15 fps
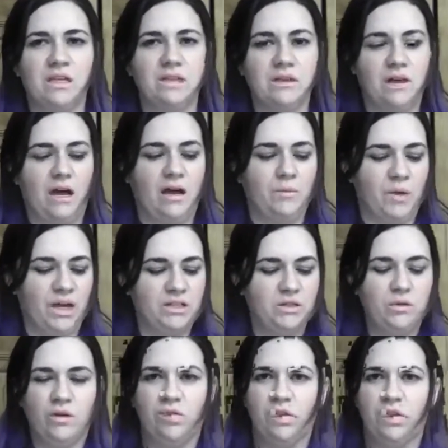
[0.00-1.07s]
Like I
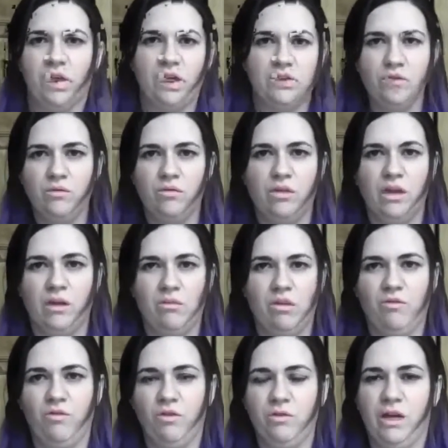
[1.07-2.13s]
do everything on
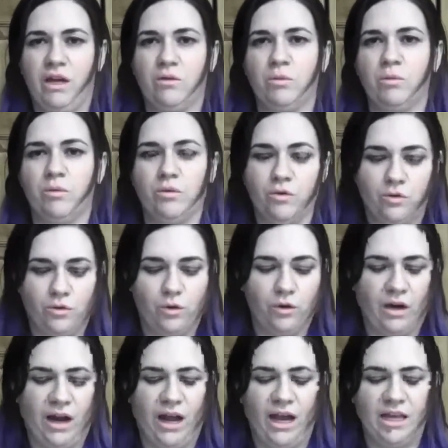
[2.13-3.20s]
my phone now, but
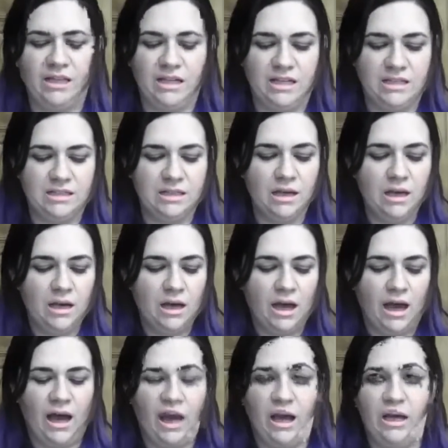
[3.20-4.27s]
before I had this,
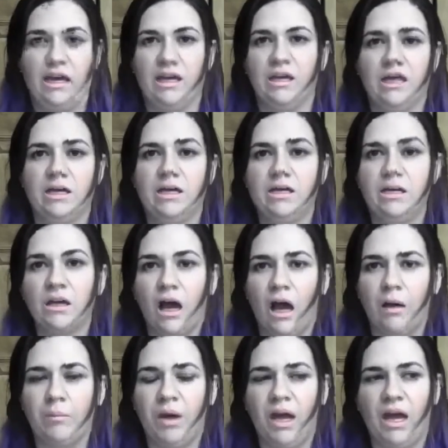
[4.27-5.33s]
I
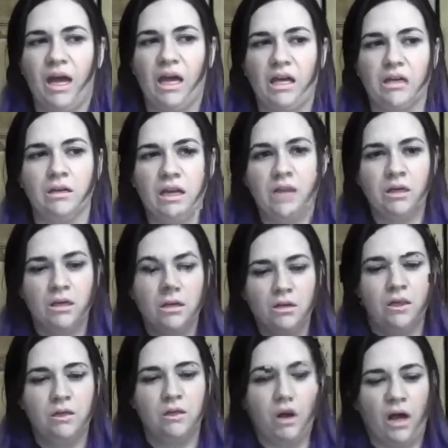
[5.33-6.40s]
had
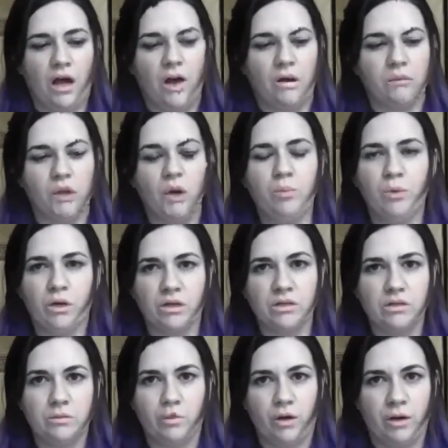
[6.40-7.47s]

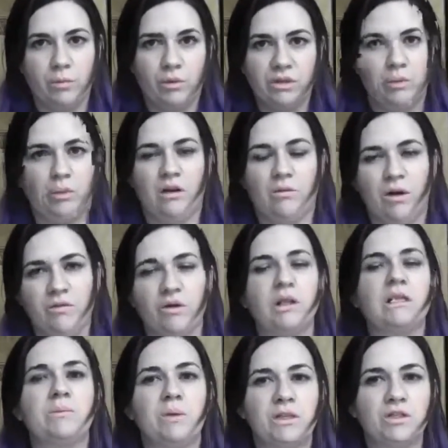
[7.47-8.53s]
notebooks where I printed out
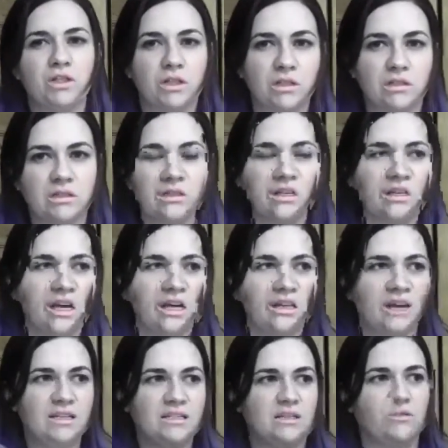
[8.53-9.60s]
reference pictures and I
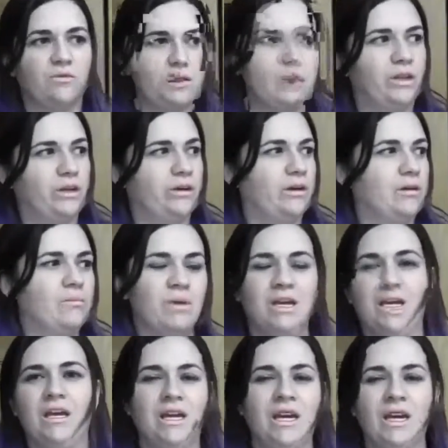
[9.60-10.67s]
had lists of when they're going to
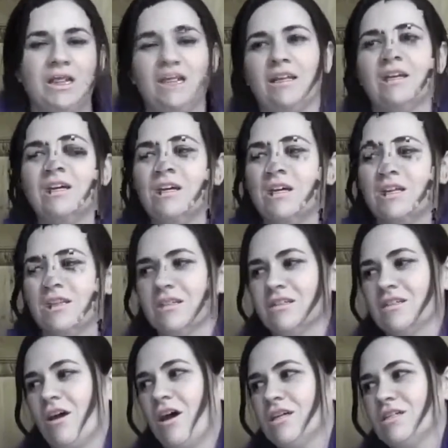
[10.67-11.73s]
be, and
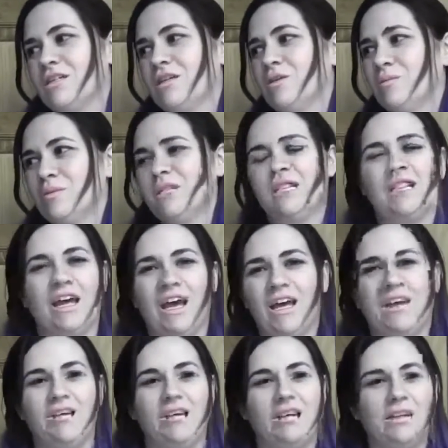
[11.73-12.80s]
there's costumes in
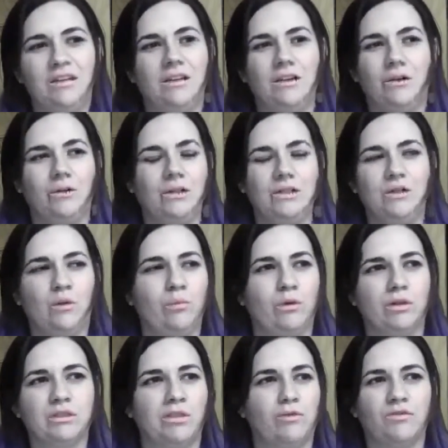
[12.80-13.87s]
that, and, these
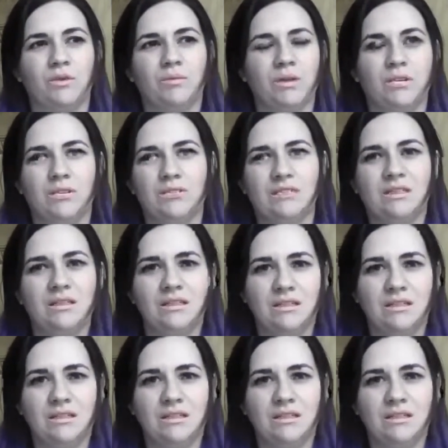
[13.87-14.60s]
notebooks are from like